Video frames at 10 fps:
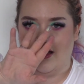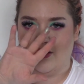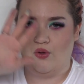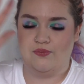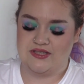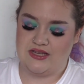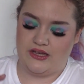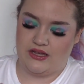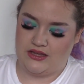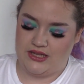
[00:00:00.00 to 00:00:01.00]
almost
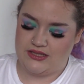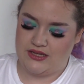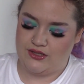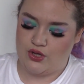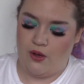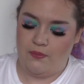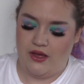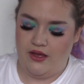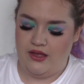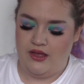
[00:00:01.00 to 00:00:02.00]
like a glitter
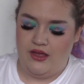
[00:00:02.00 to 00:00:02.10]
topper